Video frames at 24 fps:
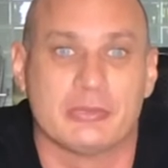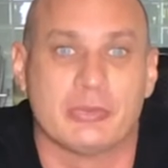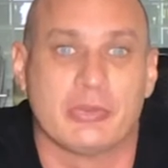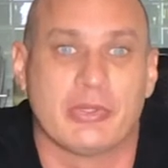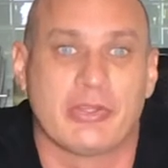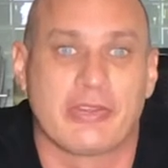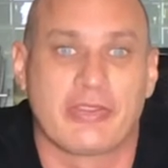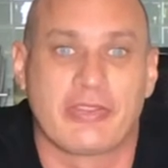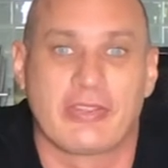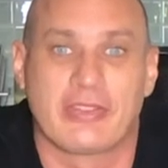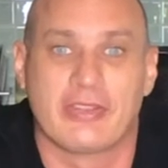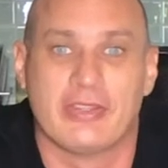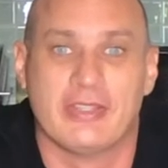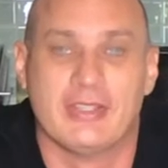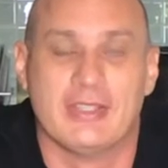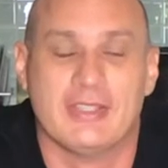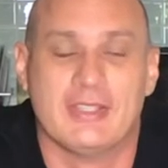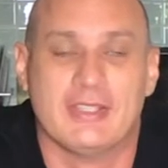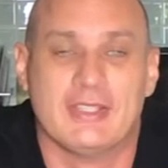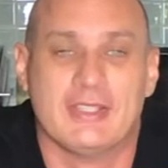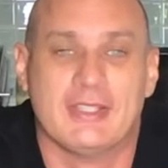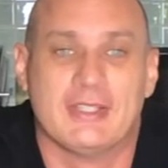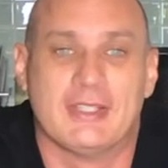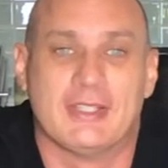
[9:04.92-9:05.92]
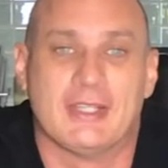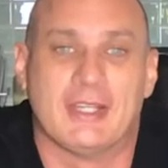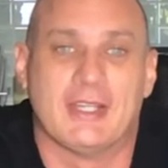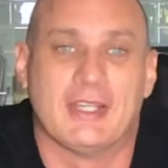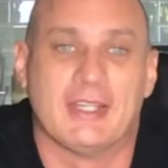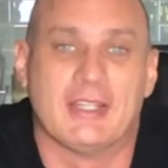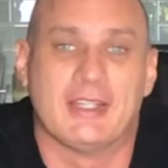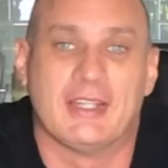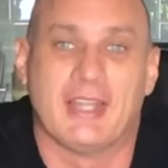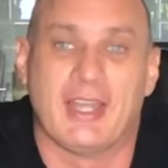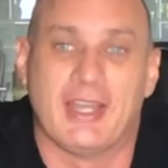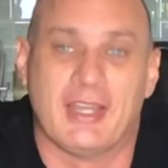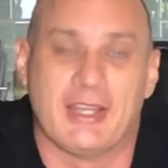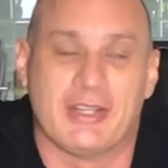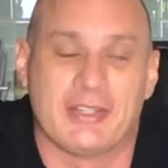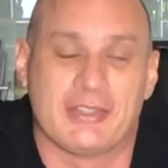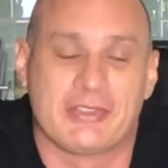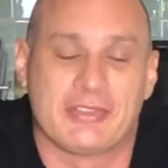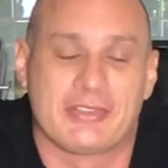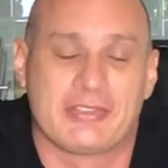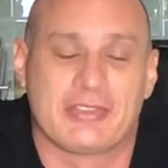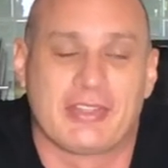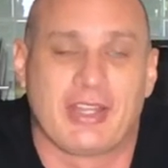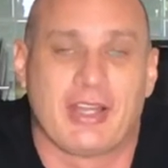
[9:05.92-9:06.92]
width
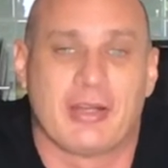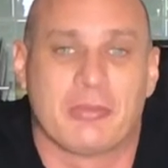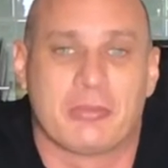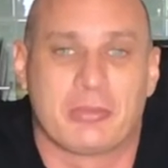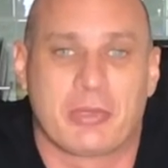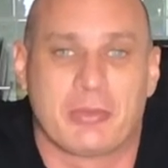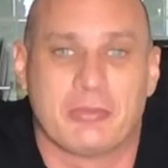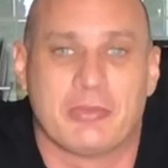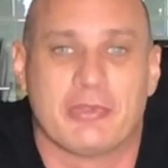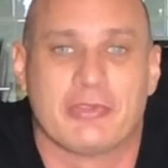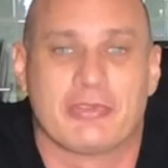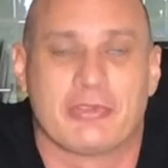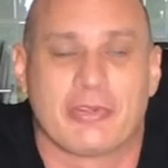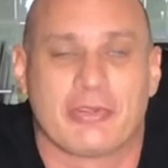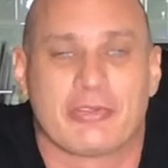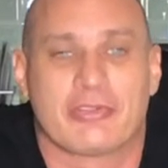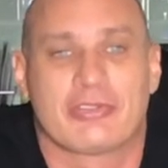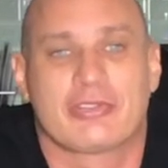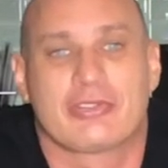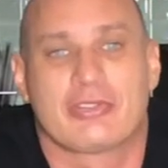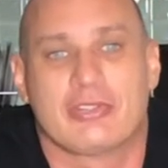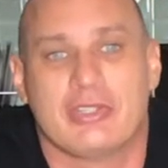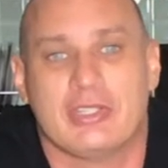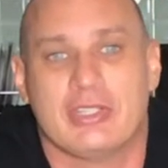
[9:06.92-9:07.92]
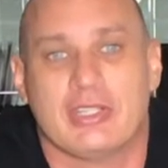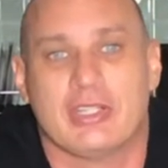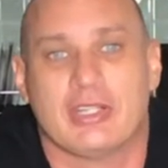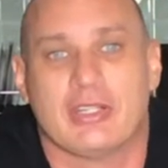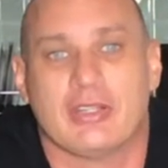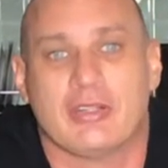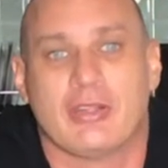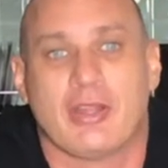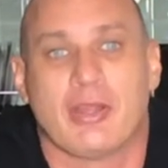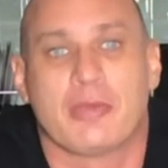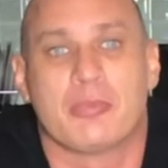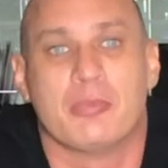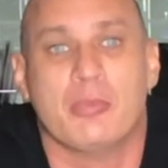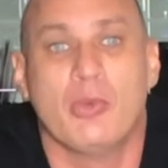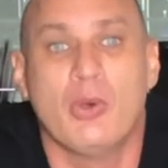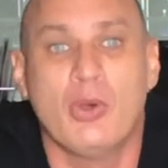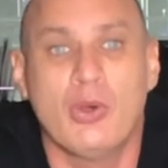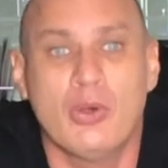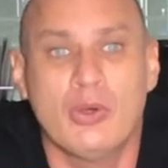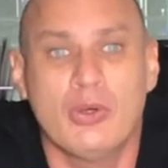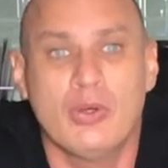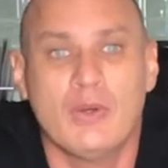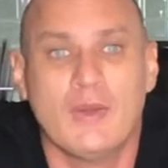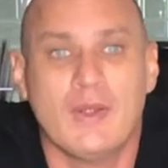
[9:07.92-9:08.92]
layouts. I'll probably start screening a lot
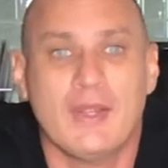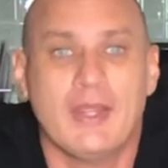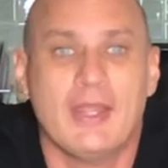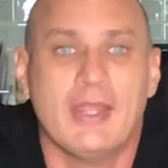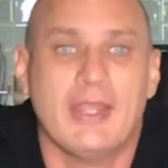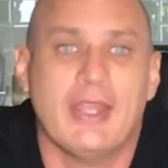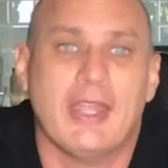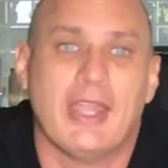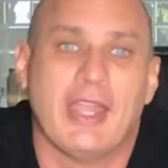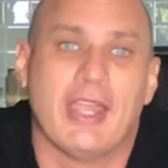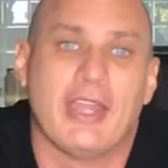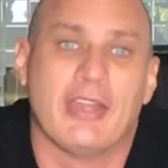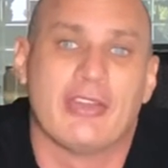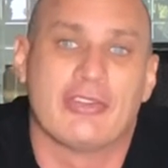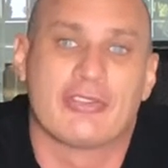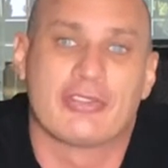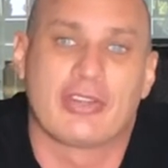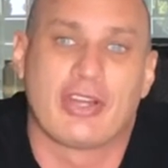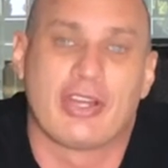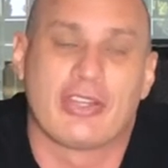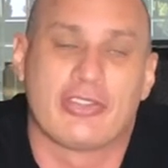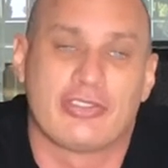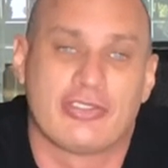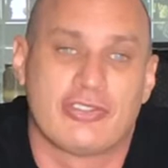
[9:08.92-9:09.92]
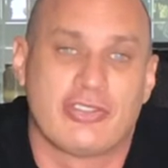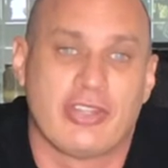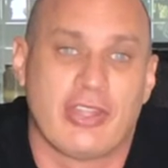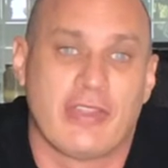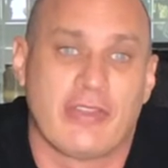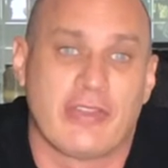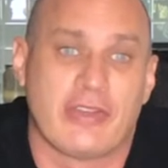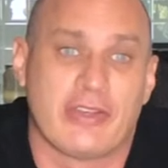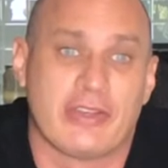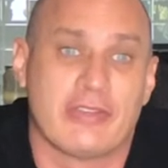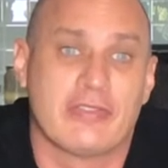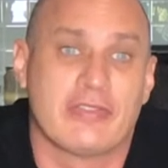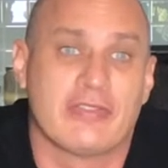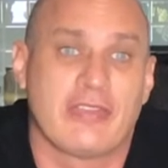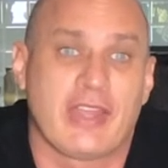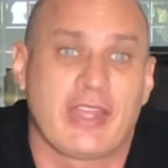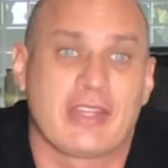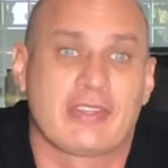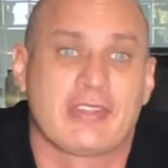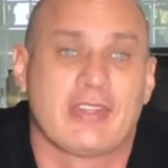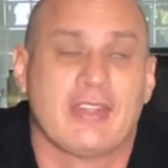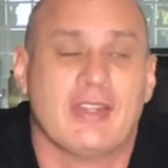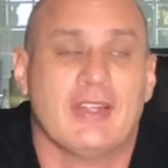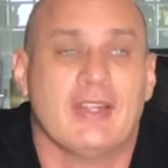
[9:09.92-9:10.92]
more and try and share that. In
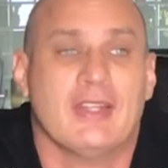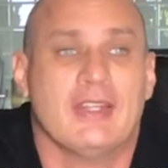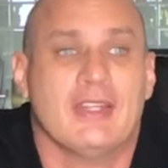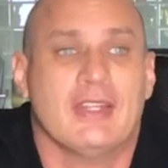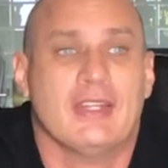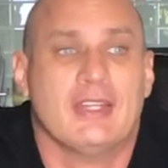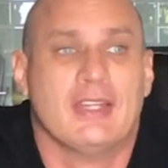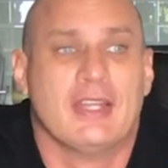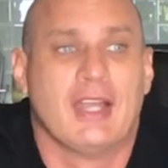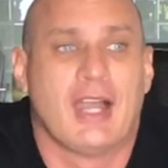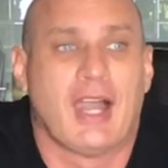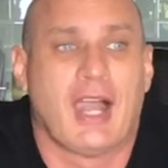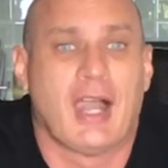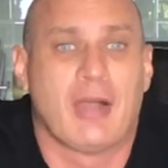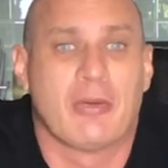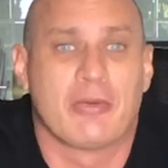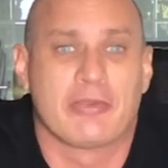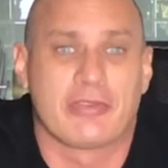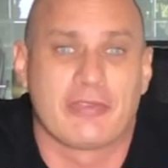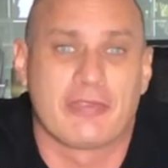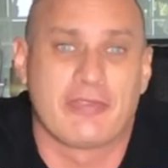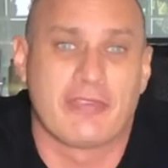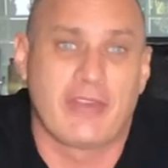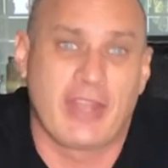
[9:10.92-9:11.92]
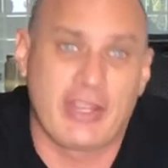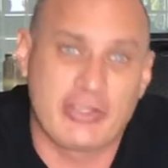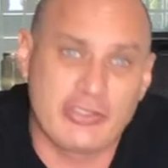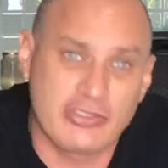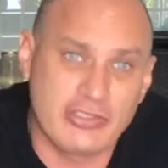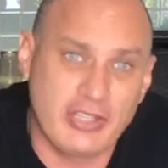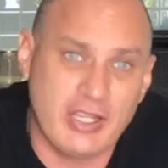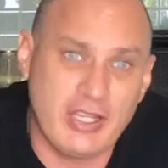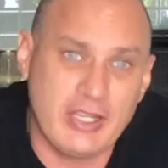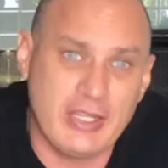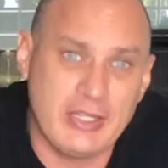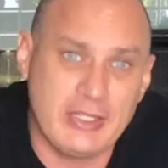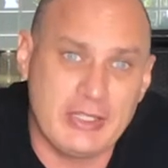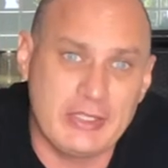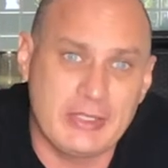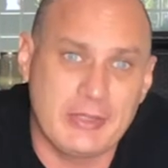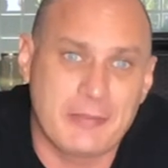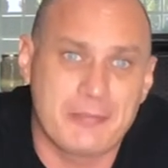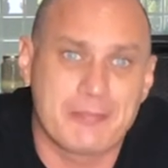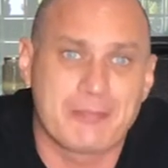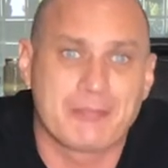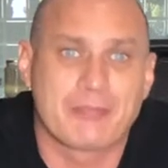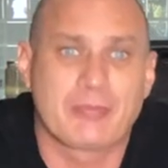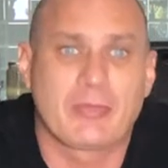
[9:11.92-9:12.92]
fact, I was a flash guy
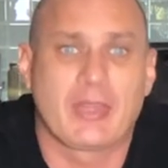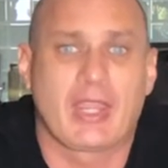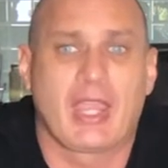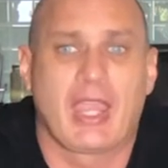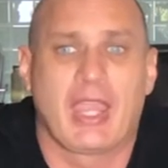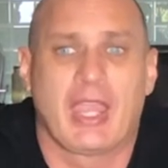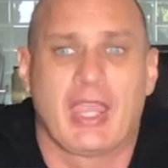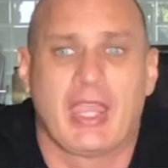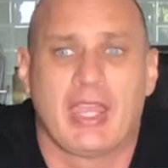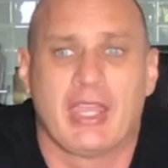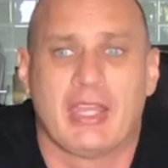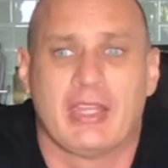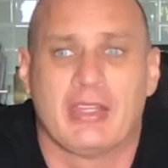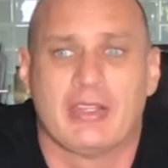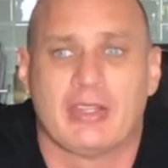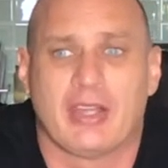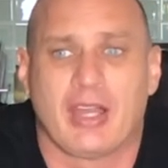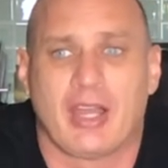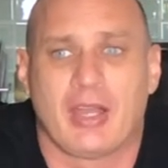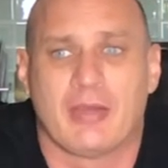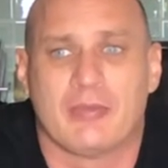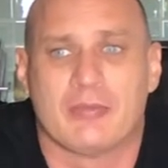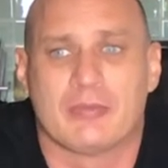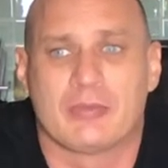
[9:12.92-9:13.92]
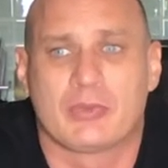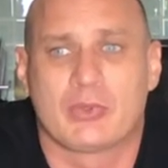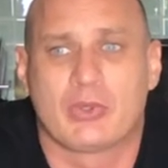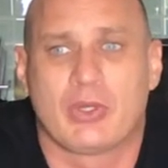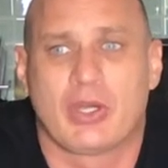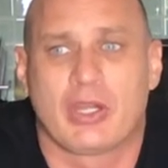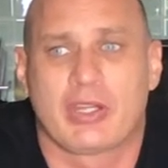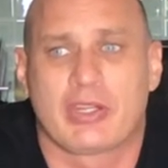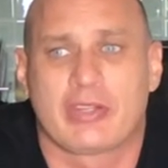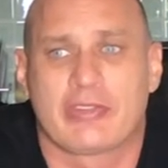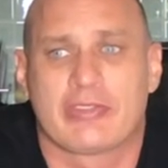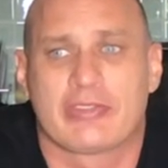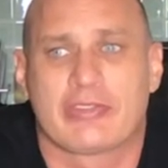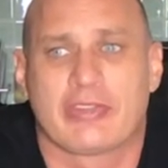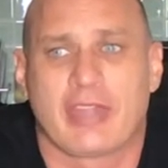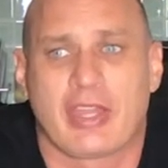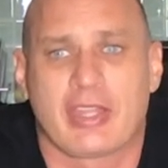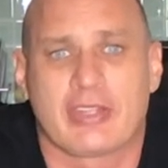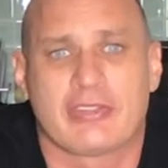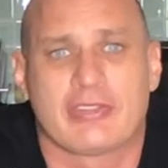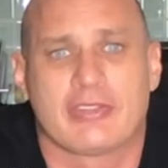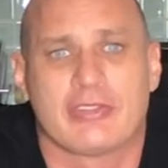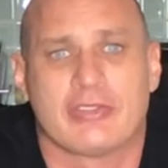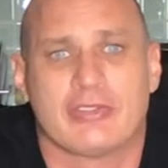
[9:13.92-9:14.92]
and I'm quite
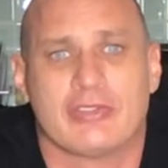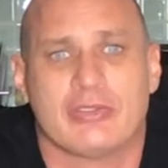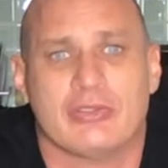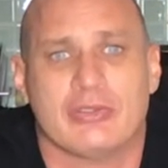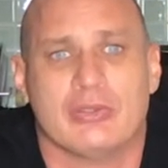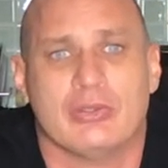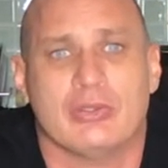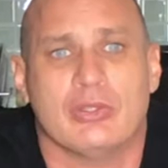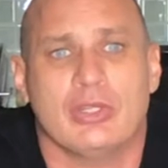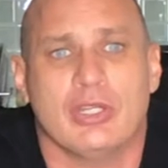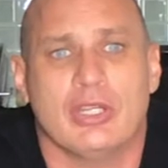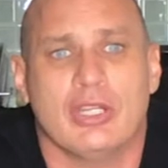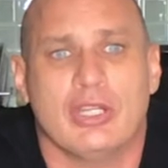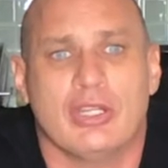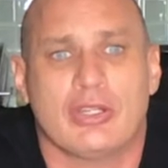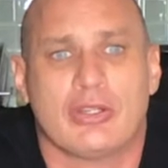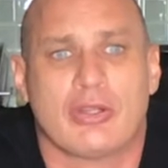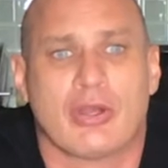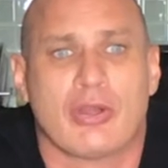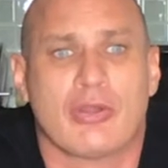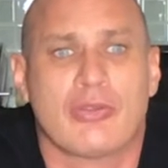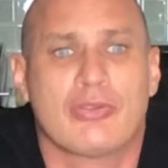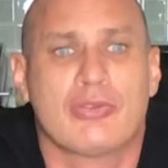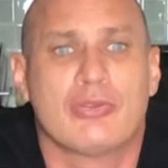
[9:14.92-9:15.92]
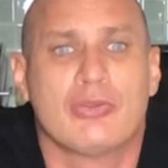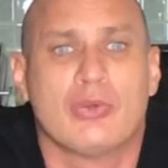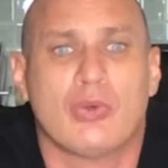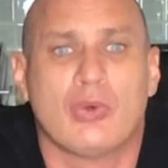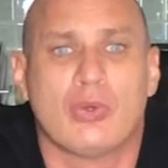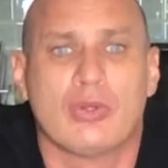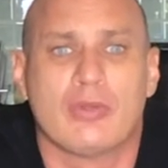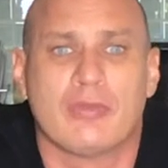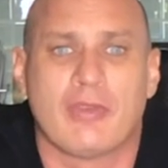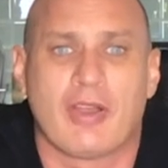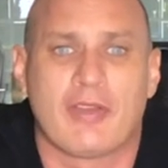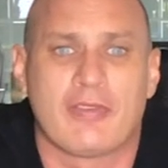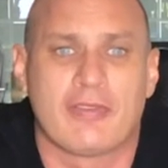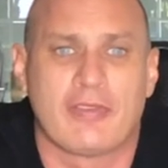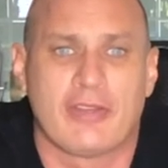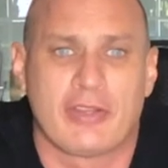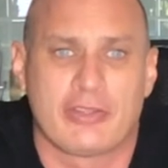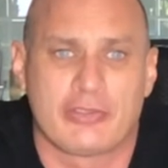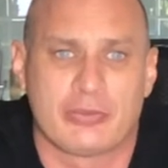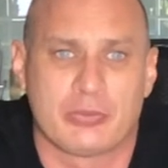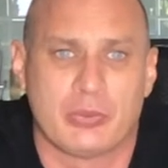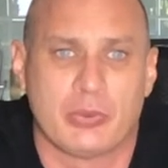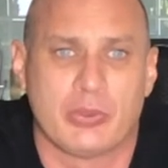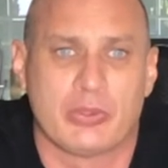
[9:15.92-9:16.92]
excited to go through all of my
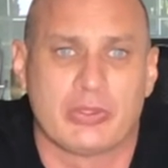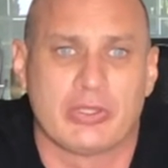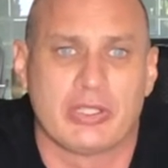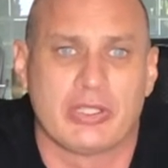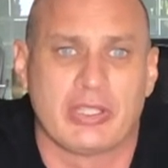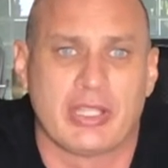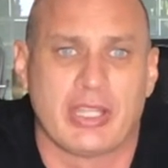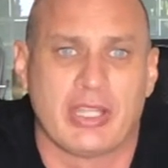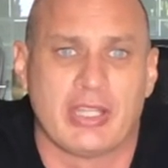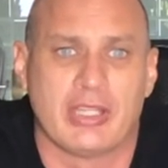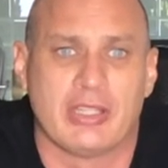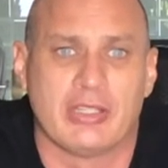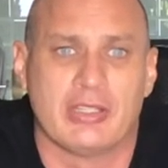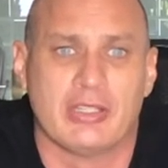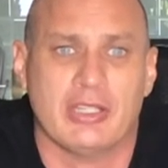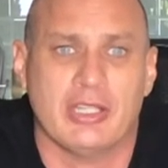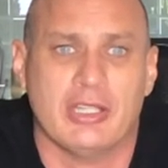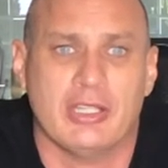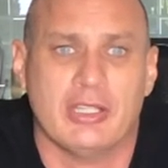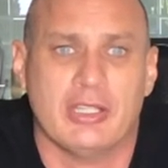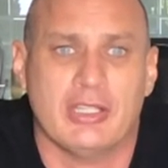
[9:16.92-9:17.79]
flash work again